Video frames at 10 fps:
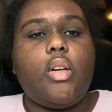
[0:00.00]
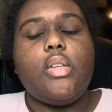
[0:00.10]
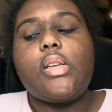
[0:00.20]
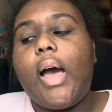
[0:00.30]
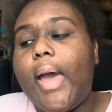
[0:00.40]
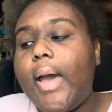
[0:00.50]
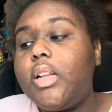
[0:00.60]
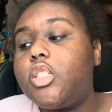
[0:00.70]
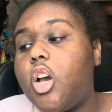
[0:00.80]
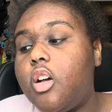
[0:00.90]
because I had
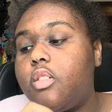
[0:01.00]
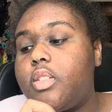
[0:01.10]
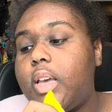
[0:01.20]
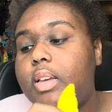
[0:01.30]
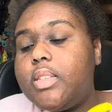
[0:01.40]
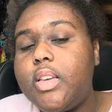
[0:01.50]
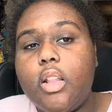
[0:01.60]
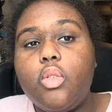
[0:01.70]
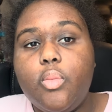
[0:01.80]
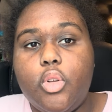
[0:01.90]
his colors as
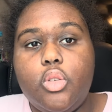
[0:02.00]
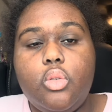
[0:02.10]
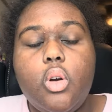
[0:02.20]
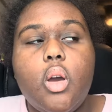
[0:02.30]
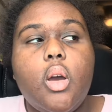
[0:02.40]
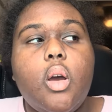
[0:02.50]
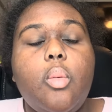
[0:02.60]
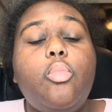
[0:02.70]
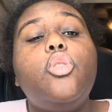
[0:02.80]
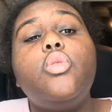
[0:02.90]
yellow and blue.
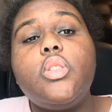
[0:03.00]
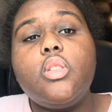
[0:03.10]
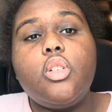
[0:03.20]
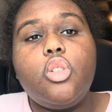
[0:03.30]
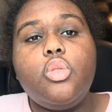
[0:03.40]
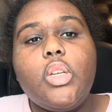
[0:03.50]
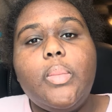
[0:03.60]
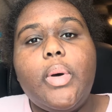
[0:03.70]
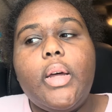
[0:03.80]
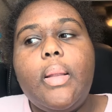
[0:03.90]
Blue is still
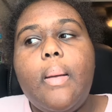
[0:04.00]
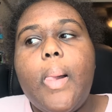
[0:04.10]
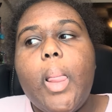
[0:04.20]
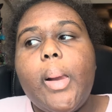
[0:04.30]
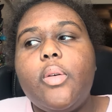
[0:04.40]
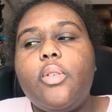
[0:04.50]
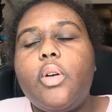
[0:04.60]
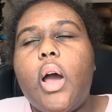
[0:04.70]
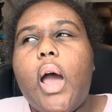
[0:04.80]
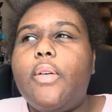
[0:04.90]
included, but
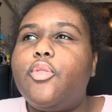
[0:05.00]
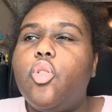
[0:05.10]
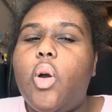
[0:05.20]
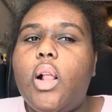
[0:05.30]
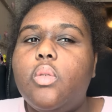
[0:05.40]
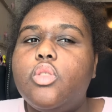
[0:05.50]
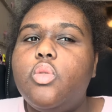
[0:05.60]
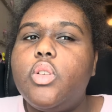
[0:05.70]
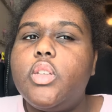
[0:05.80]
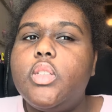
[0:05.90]
after a while I was
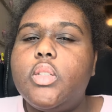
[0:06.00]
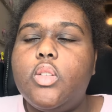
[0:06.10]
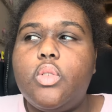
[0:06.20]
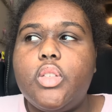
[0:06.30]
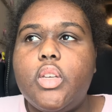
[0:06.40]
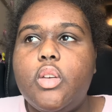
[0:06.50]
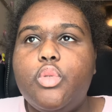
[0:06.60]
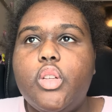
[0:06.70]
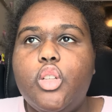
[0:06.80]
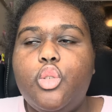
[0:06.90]
noticing it
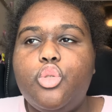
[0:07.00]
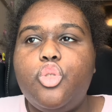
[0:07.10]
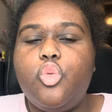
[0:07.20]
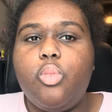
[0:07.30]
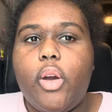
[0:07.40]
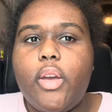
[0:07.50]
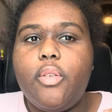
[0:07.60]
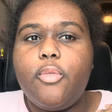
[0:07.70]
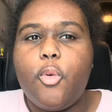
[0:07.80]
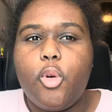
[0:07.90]
was a little too
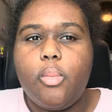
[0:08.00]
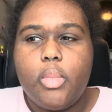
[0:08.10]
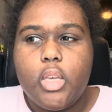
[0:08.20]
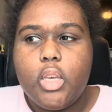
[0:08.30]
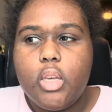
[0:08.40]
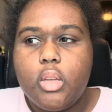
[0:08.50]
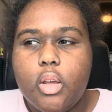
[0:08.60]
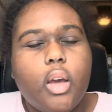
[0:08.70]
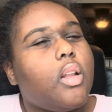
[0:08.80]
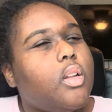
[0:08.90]
bright for me,
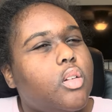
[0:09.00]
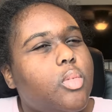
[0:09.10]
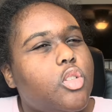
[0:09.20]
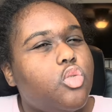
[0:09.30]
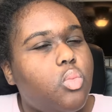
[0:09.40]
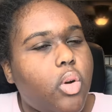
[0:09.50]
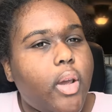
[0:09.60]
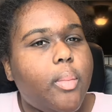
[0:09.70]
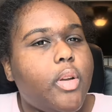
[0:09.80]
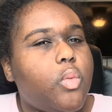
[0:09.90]
like a little bit too
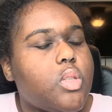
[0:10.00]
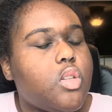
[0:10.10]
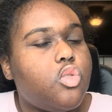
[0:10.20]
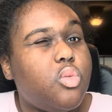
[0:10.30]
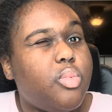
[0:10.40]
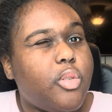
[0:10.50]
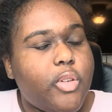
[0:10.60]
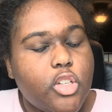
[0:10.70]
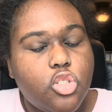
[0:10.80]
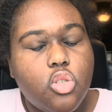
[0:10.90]
bright, but it wasn't too
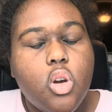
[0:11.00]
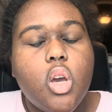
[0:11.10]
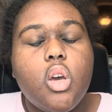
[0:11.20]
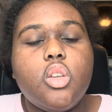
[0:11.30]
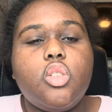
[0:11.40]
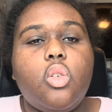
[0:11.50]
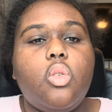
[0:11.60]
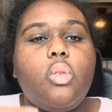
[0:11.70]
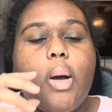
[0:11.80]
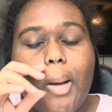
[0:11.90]
professional.
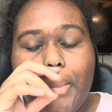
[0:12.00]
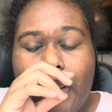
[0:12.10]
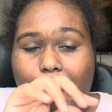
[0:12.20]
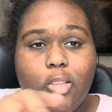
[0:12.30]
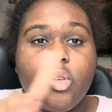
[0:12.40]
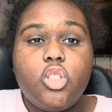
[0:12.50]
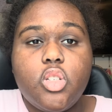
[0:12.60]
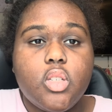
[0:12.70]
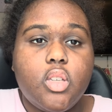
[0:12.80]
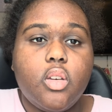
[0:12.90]
So I switched
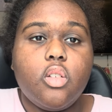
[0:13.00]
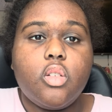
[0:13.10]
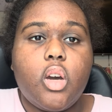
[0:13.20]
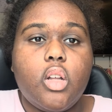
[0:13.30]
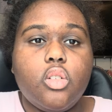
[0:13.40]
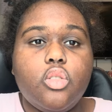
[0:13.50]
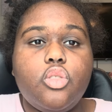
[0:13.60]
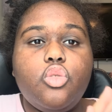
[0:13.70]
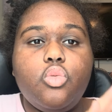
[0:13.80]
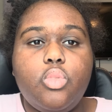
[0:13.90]
his gear colors
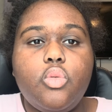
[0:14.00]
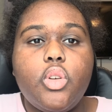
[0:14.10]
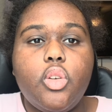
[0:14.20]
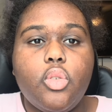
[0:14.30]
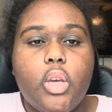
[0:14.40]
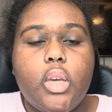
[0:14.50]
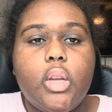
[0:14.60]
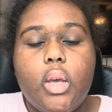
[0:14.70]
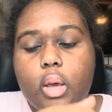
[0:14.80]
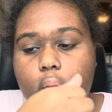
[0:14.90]
to blue and
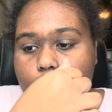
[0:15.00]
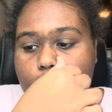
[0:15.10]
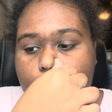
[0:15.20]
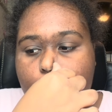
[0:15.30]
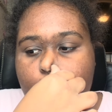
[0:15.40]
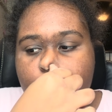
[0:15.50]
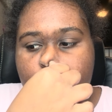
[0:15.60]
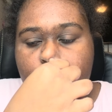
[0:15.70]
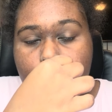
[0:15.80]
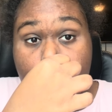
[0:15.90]
green and
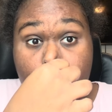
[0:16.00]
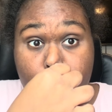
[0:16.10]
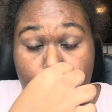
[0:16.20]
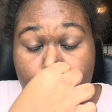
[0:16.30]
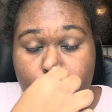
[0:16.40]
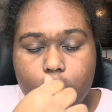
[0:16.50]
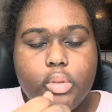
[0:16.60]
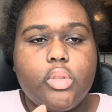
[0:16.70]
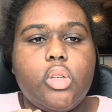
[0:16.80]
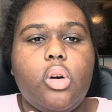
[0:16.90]
purple.
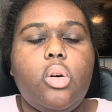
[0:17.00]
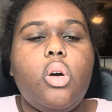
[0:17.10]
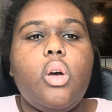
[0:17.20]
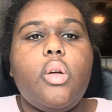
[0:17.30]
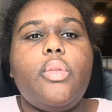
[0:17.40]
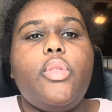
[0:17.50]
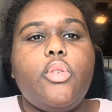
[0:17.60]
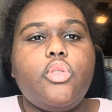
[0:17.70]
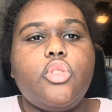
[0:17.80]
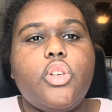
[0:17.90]
So
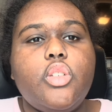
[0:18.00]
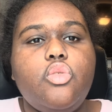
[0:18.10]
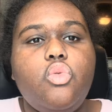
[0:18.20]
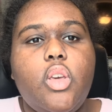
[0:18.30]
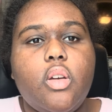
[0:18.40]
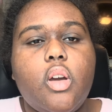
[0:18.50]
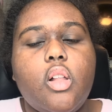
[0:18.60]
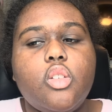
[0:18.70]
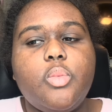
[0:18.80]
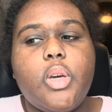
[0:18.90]
those are his new gear
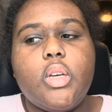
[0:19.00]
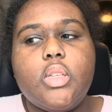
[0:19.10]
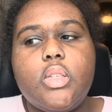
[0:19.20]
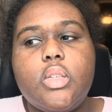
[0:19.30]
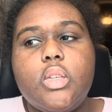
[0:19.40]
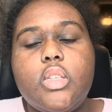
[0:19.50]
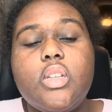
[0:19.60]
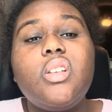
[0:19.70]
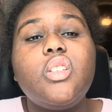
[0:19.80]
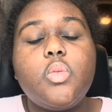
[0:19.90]
colors, because
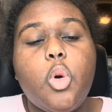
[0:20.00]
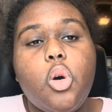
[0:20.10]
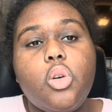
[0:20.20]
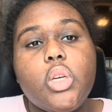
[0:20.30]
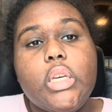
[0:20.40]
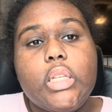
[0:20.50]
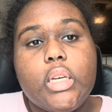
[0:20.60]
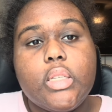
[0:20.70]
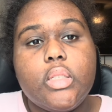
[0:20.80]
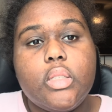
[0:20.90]
since he's small,
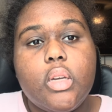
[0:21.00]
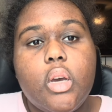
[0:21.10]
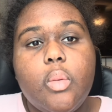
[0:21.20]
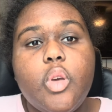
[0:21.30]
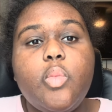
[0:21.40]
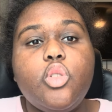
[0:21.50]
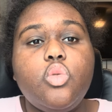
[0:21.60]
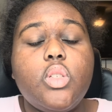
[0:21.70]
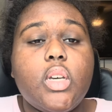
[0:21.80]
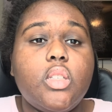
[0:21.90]
people do
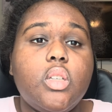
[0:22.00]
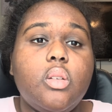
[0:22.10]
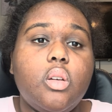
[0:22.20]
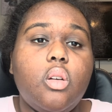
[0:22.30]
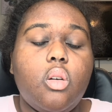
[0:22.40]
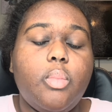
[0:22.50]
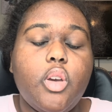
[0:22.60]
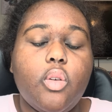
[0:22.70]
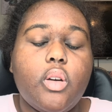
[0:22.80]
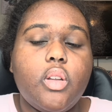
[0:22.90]
tend to be
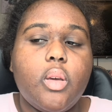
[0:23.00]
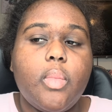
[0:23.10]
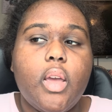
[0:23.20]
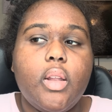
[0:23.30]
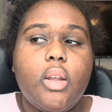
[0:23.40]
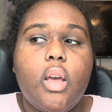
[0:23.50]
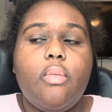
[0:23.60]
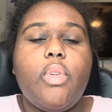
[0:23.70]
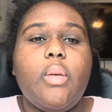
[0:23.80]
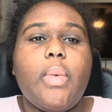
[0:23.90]
around him and
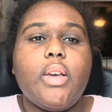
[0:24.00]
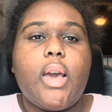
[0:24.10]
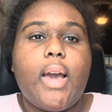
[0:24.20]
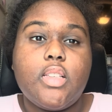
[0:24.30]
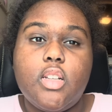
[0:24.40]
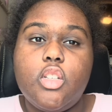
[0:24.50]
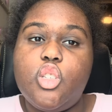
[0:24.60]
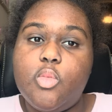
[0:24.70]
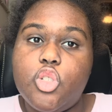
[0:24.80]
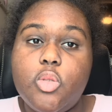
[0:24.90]
they might accidentally
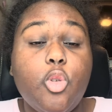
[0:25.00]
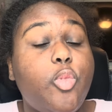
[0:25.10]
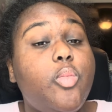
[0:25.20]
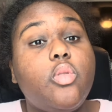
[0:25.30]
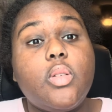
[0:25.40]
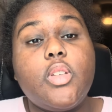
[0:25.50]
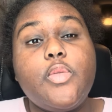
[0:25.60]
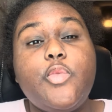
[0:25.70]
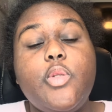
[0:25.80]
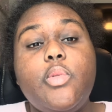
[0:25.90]
smush him, or
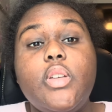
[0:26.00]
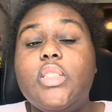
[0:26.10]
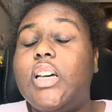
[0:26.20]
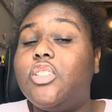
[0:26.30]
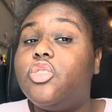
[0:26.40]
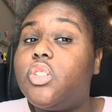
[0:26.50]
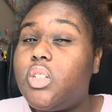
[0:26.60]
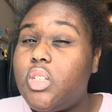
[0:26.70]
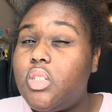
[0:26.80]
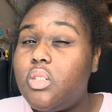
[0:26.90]
sometimes people
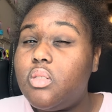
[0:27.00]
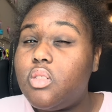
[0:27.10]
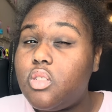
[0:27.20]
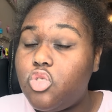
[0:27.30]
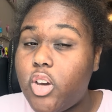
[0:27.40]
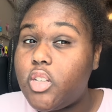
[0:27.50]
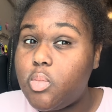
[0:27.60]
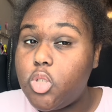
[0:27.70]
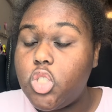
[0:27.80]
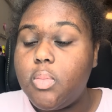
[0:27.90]
intentionally try to
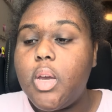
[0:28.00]
smush him.